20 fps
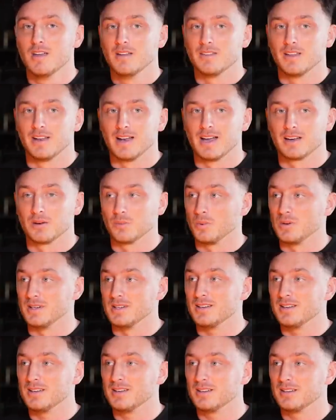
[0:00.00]
Then I had a
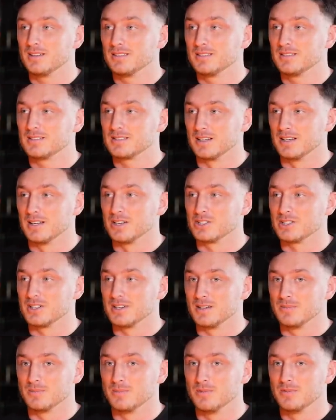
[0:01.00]
week to
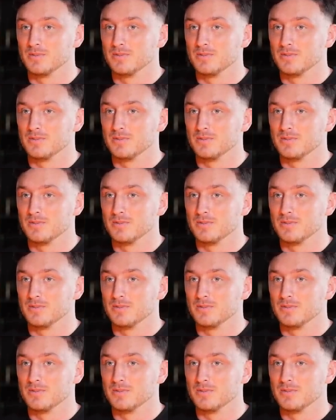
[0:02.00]
literally